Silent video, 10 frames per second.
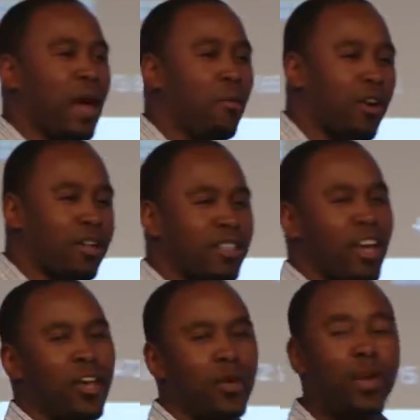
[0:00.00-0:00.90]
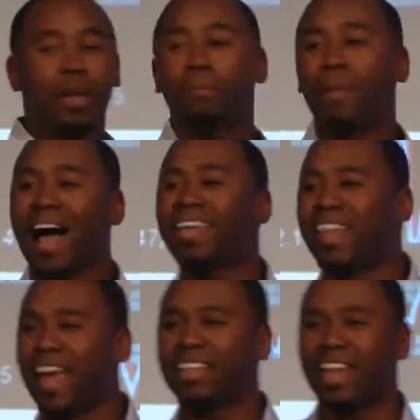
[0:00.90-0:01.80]
networks. You can mine
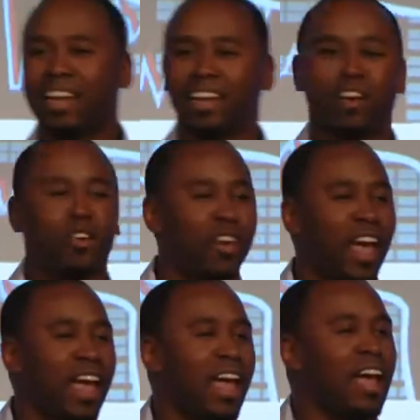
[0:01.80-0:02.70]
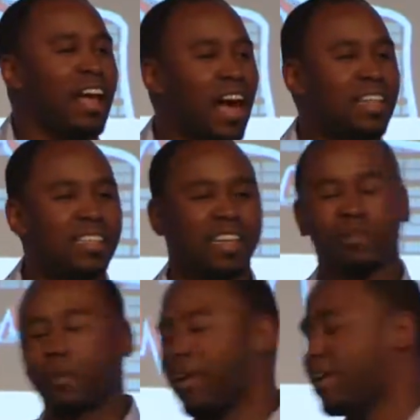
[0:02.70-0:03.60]
that data to create content
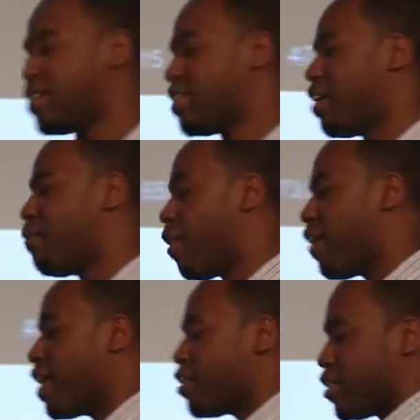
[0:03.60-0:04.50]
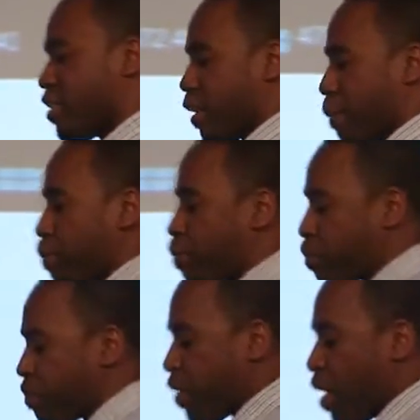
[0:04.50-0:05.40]
experiences that are very interesting.
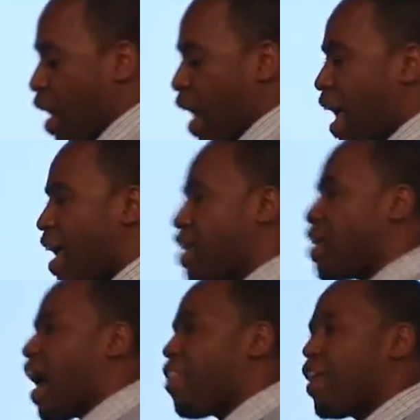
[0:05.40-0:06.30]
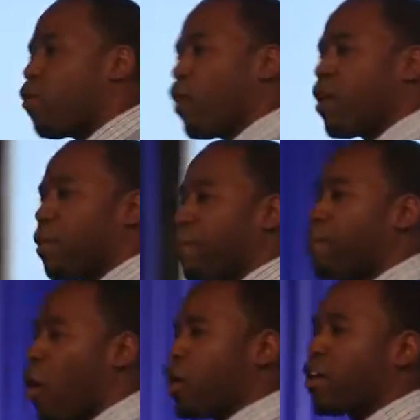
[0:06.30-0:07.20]
And I think where
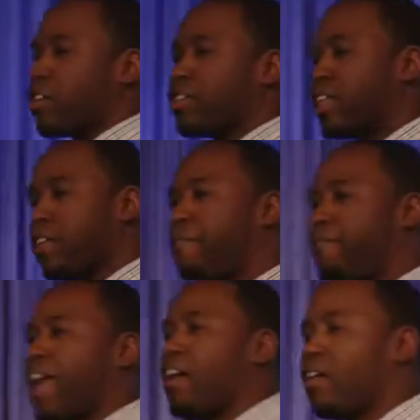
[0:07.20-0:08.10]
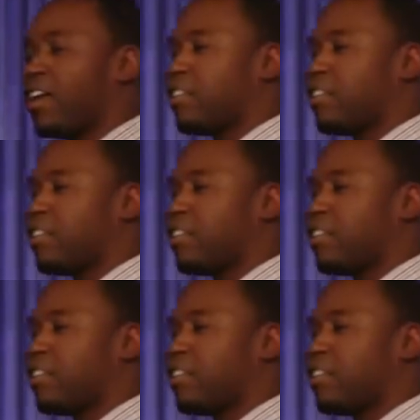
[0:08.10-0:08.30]
marketers tend to fail